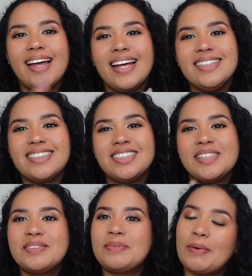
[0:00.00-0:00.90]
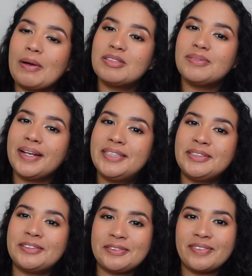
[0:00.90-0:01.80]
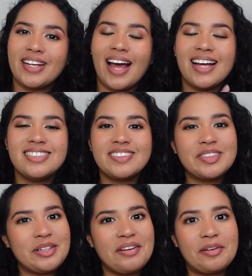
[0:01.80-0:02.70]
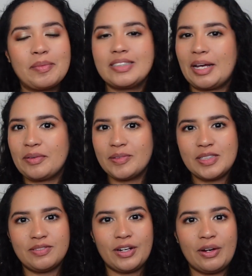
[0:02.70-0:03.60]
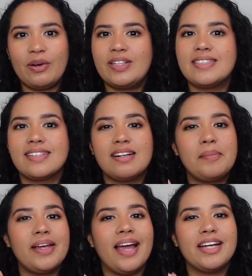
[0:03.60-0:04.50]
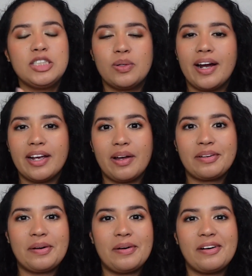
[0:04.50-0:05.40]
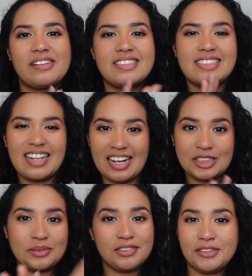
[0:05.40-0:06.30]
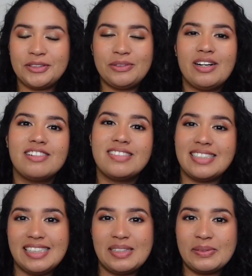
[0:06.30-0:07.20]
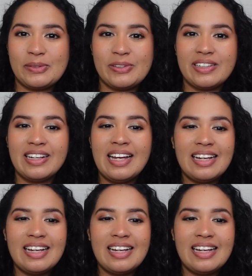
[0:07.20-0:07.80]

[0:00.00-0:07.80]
Hey YouTube, welcome to my tube. As you can tell from the title of this video, this is gonna be a try on haul slash review of Zeelool.